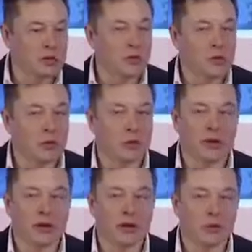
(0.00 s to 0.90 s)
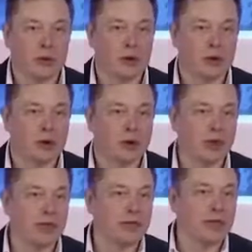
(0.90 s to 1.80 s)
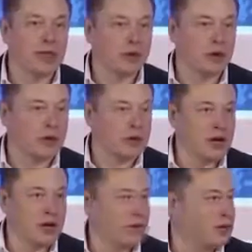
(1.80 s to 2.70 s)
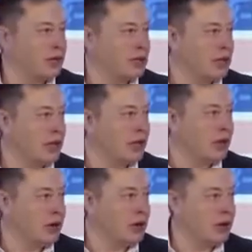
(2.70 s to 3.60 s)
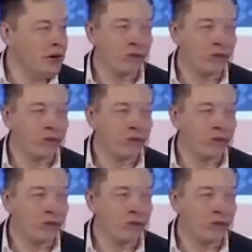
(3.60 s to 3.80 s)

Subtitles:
In fact, we're now at the point where you can travel virtually anywhere